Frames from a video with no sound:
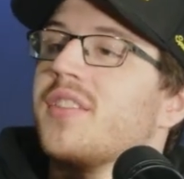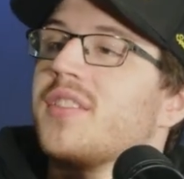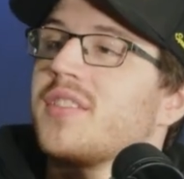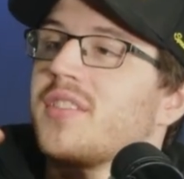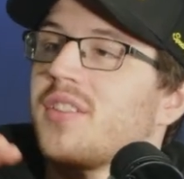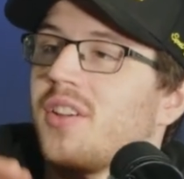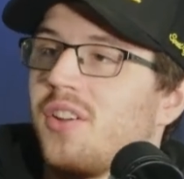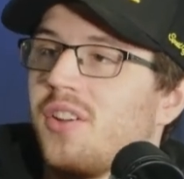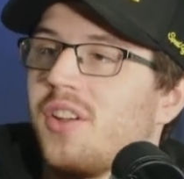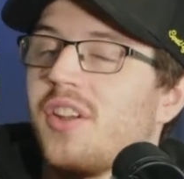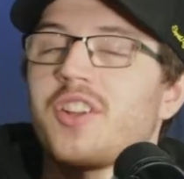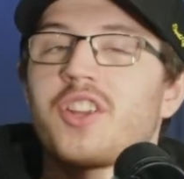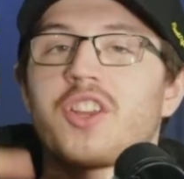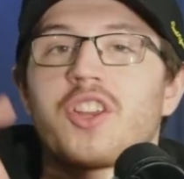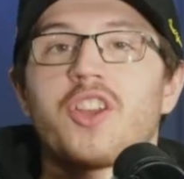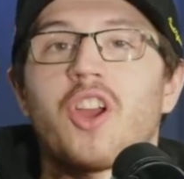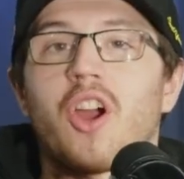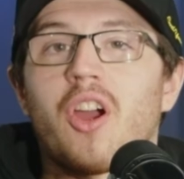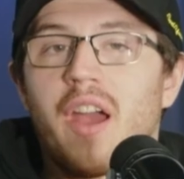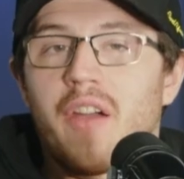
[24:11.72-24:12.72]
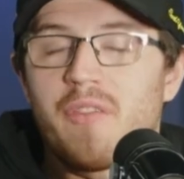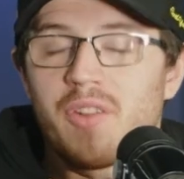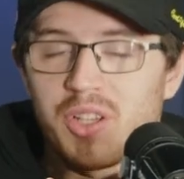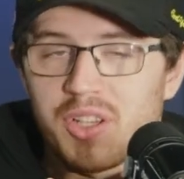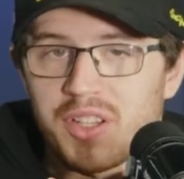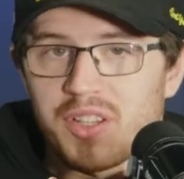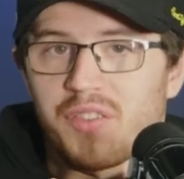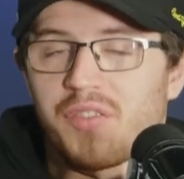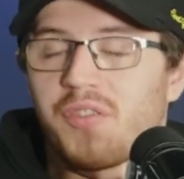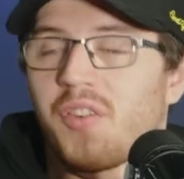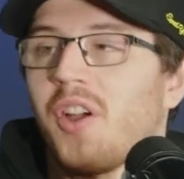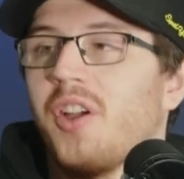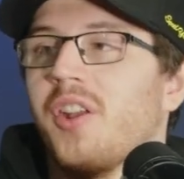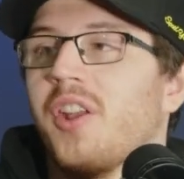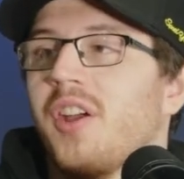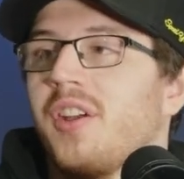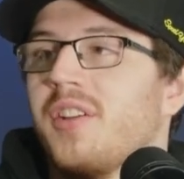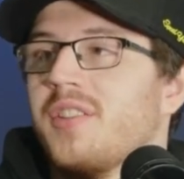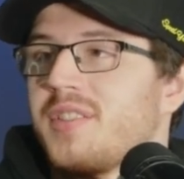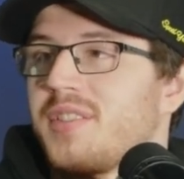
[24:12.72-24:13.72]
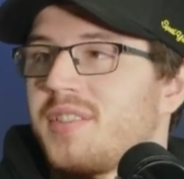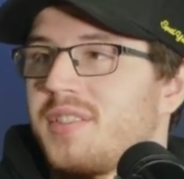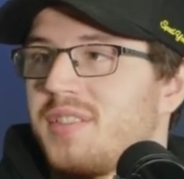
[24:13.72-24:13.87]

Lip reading: So go have a look at the photos.